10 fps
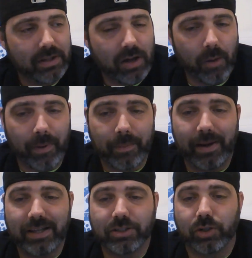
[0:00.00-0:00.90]
Hope
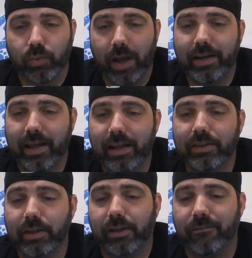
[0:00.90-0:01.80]
everybody has a great day.
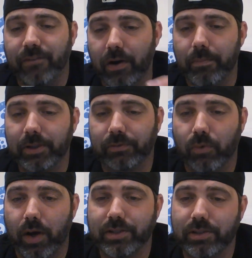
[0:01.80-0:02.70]
Thank you very much for
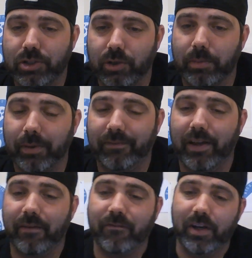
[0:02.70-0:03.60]
watching the short
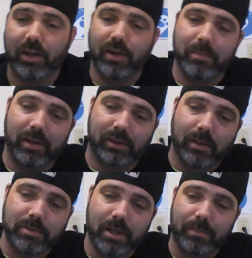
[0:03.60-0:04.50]
abbreviated video. Give me a
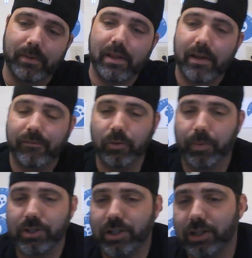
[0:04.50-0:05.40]
thumbs up if you
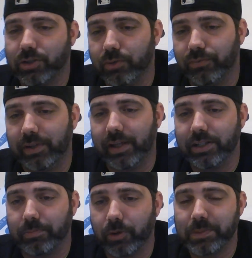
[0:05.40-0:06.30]
appreciate true free daily
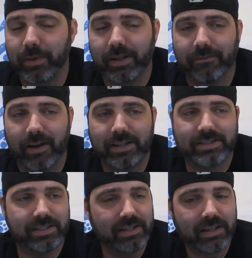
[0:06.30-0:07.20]
sports betting
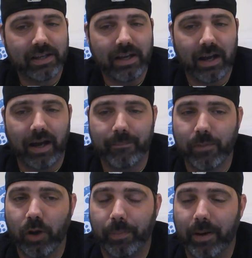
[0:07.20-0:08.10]
advice. Uh,
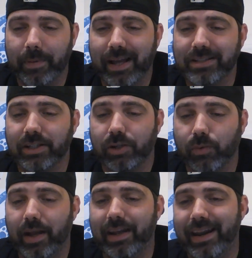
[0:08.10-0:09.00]
hope everybody has a
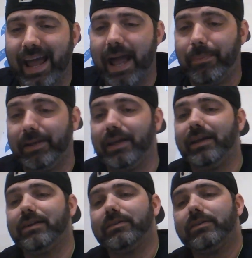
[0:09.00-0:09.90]
great and a happy
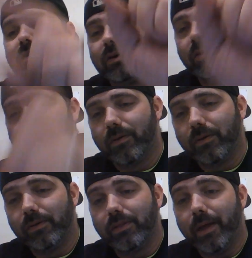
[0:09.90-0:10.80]
day
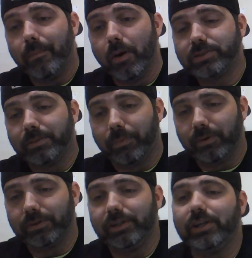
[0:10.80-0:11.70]
and most
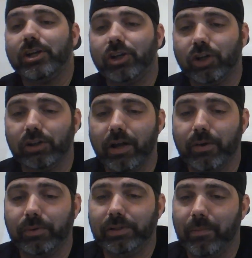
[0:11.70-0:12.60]
importantly, good
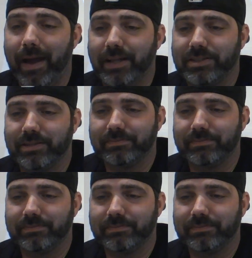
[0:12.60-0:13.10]
luck with your bets.